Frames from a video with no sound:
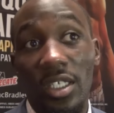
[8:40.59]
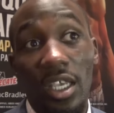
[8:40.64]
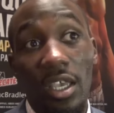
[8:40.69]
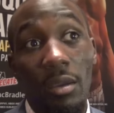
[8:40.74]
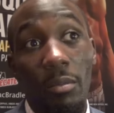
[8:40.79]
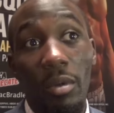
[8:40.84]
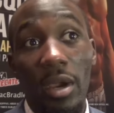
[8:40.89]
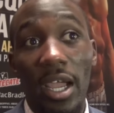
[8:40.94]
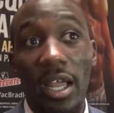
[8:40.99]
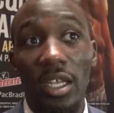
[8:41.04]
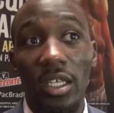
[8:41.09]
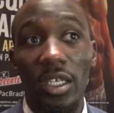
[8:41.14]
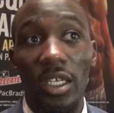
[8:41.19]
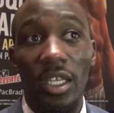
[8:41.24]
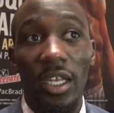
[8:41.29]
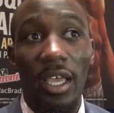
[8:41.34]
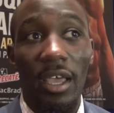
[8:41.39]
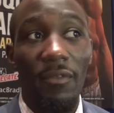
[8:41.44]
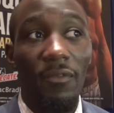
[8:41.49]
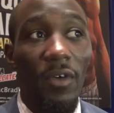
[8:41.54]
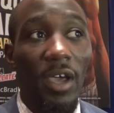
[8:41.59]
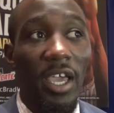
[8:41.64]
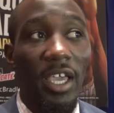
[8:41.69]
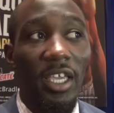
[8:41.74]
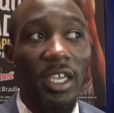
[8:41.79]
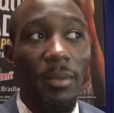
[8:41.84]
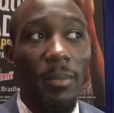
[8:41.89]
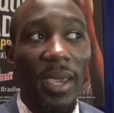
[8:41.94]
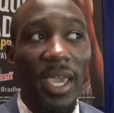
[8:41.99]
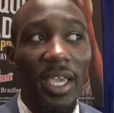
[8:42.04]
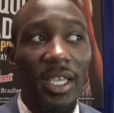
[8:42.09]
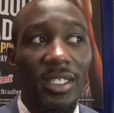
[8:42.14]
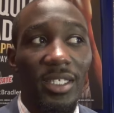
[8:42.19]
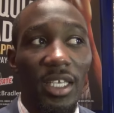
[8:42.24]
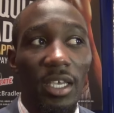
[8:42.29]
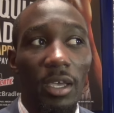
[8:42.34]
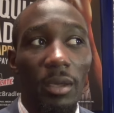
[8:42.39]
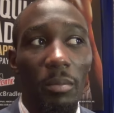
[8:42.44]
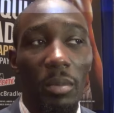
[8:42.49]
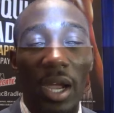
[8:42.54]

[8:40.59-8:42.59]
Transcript: Tim Bradley in that fight. He made Tim